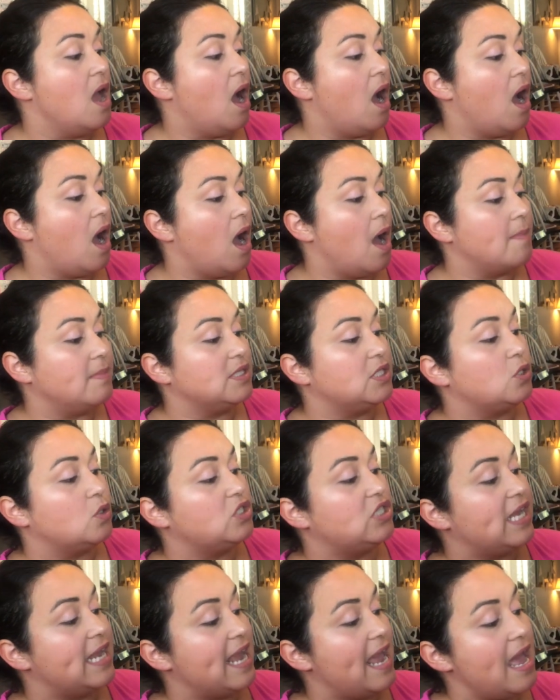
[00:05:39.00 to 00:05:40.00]
Um, so
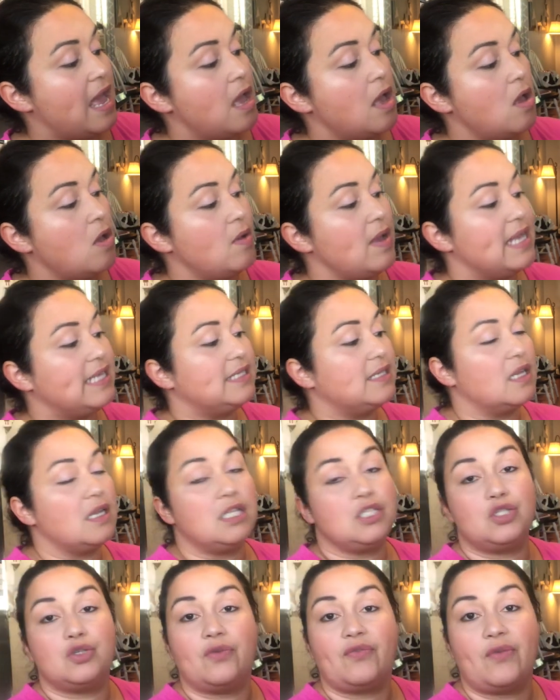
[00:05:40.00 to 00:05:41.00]
JL is
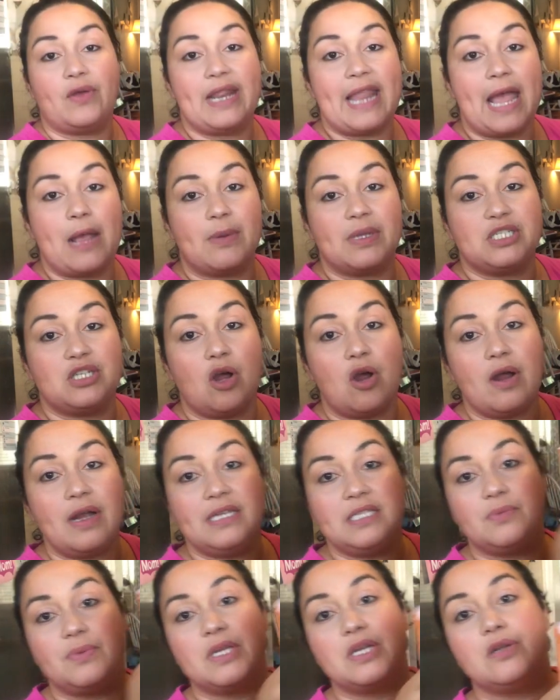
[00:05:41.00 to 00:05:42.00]
gonna do for language
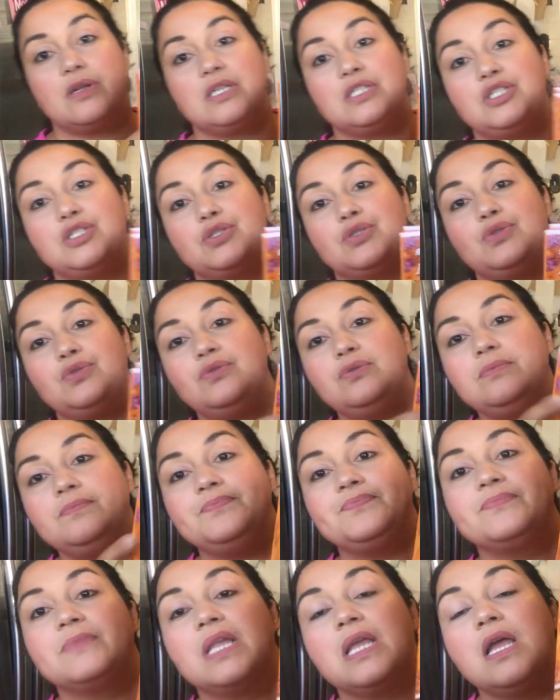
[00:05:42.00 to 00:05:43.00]
arts, we're gonna do
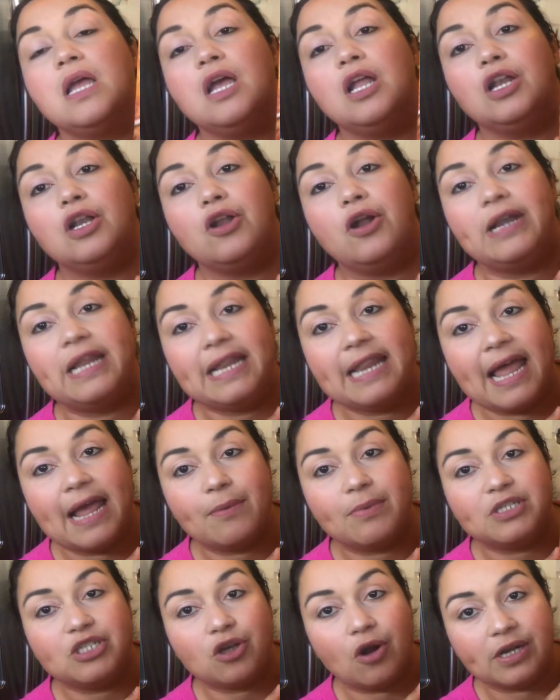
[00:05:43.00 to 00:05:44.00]
learning
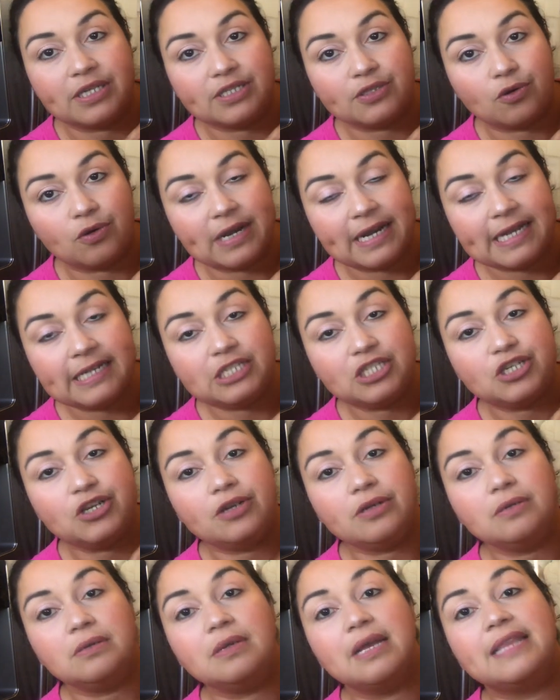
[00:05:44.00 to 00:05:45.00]
language arts through
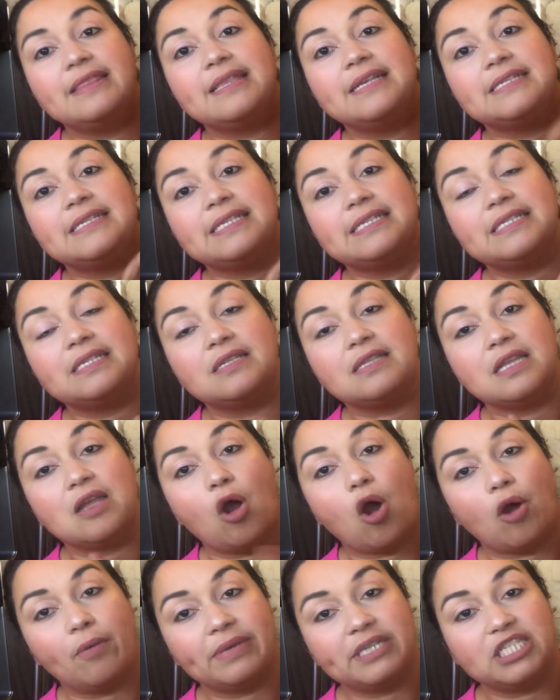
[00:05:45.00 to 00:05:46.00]
literature, and this is the
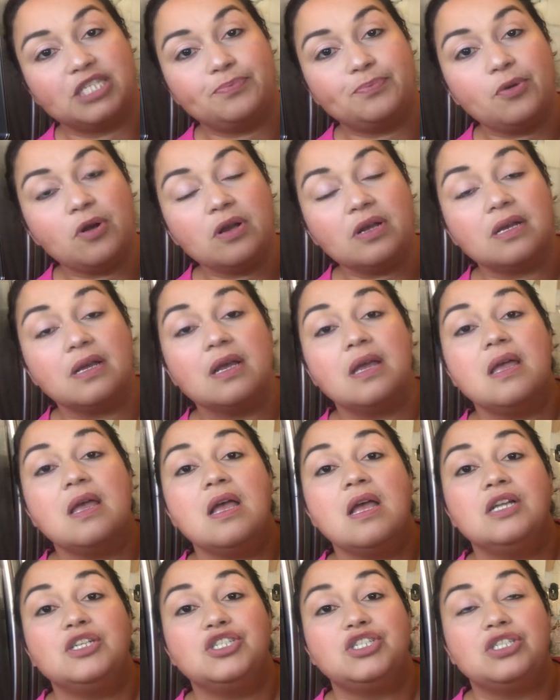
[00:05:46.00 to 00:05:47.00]
orange book.
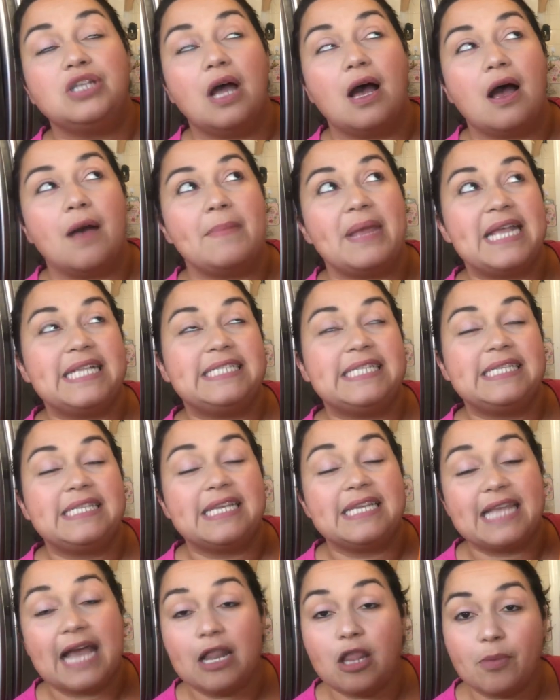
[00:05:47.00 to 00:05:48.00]
Um, he did
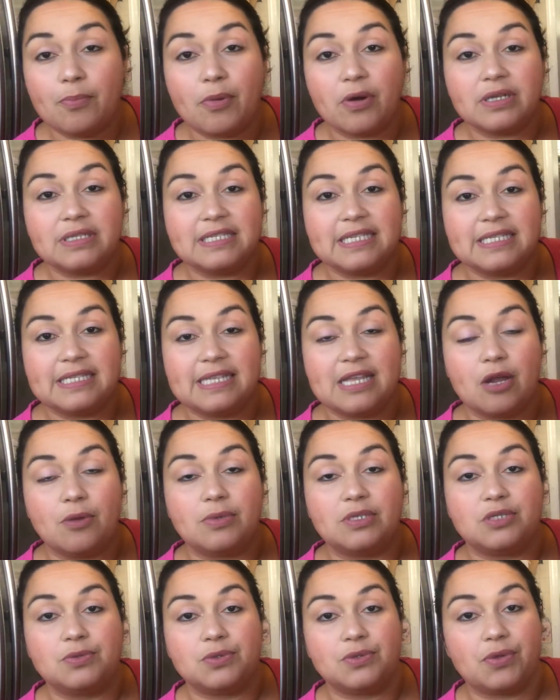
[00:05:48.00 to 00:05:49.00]
the yellow book this year,
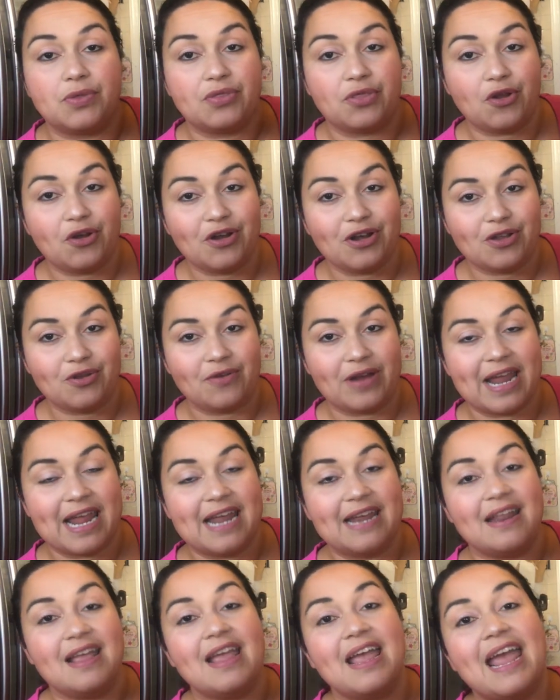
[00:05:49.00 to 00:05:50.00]
which was the third
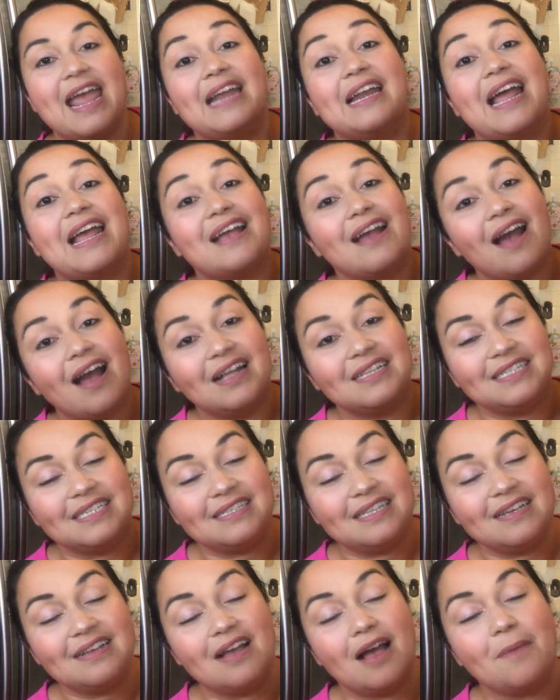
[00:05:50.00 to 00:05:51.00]
grade, and I
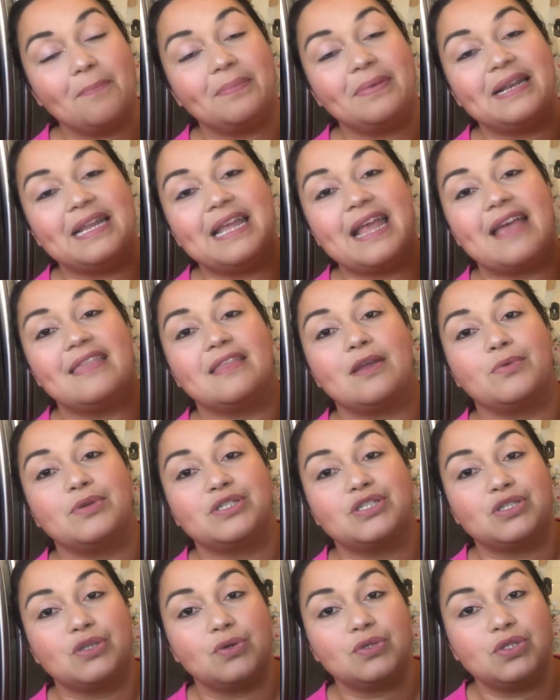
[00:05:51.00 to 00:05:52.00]
contacted the company and they were
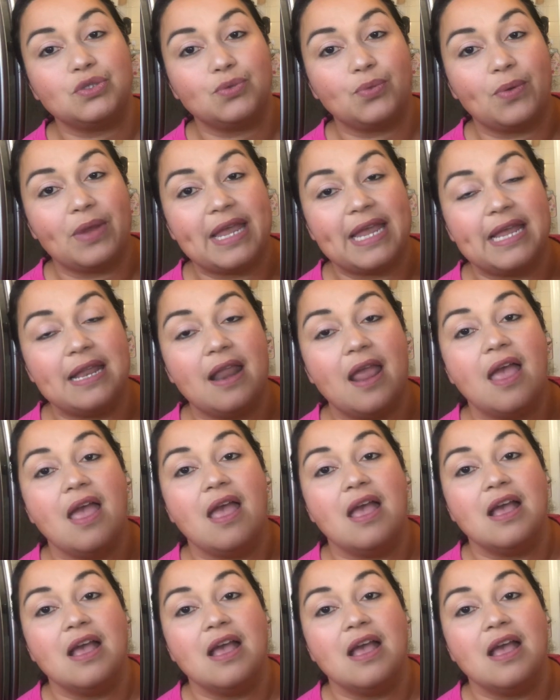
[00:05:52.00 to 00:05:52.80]
so sweet